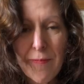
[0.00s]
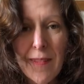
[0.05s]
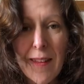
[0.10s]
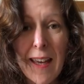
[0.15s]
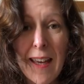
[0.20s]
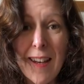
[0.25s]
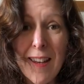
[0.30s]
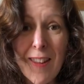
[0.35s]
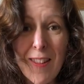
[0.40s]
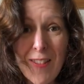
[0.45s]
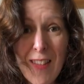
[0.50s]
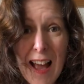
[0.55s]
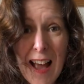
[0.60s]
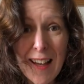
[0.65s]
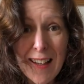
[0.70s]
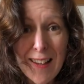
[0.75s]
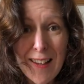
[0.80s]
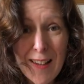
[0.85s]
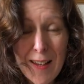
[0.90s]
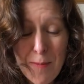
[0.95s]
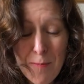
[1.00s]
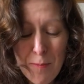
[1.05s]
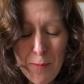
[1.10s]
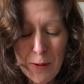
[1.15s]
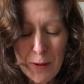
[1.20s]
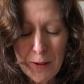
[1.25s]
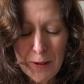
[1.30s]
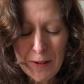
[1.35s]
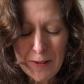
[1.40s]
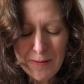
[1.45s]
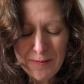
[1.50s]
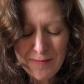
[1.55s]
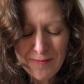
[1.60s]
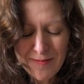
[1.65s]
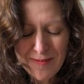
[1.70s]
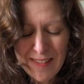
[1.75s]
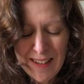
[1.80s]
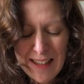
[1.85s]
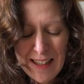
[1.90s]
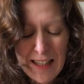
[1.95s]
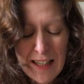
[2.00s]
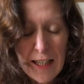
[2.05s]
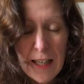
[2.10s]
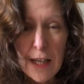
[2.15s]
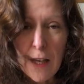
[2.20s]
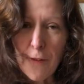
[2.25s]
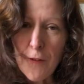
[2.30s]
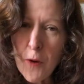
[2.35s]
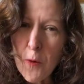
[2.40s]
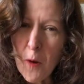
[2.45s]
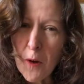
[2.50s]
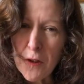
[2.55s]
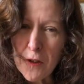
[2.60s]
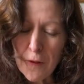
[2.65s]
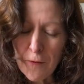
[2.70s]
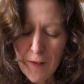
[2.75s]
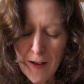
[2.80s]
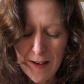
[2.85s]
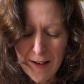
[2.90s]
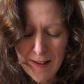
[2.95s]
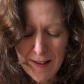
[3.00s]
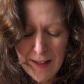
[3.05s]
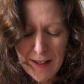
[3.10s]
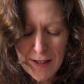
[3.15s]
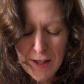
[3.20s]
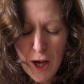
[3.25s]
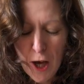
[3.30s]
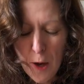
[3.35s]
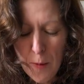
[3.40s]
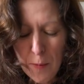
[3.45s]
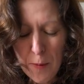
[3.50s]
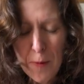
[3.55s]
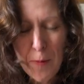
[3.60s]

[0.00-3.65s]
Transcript: It's that simple. If you want to fancy it up,